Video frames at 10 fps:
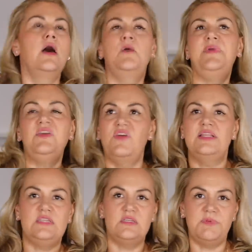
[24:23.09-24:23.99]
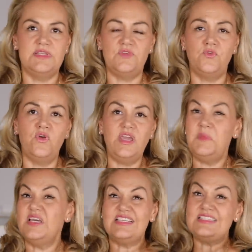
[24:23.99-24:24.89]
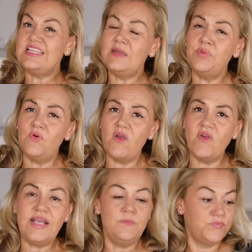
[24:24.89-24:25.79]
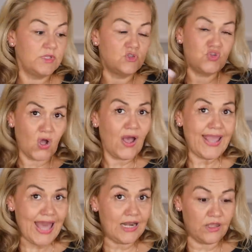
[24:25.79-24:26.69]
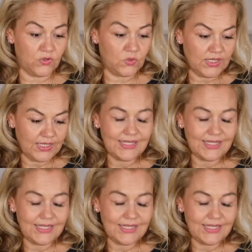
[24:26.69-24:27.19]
a big fancy expensive cream because it's temporary, try aloe.